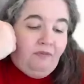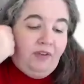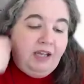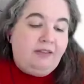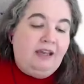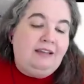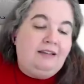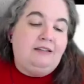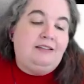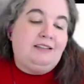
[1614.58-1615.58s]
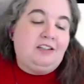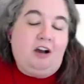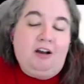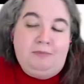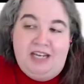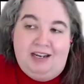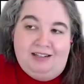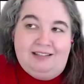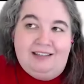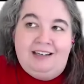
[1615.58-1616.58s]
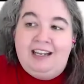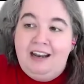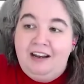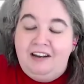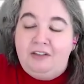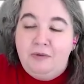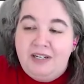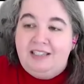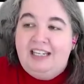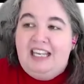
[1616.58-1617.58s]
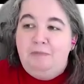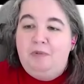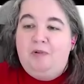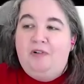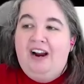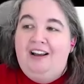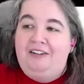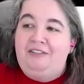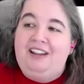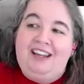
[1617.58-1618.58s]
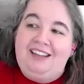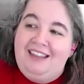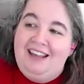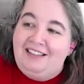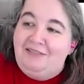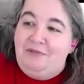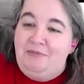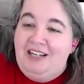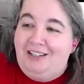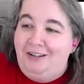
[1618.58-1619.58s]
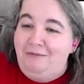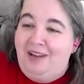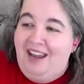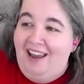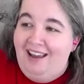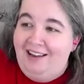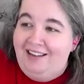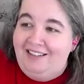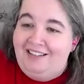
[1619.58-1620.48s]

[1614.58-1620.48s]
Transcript: Faith and Tom dance and again another reason to keep him around. Like that's would be a cute match.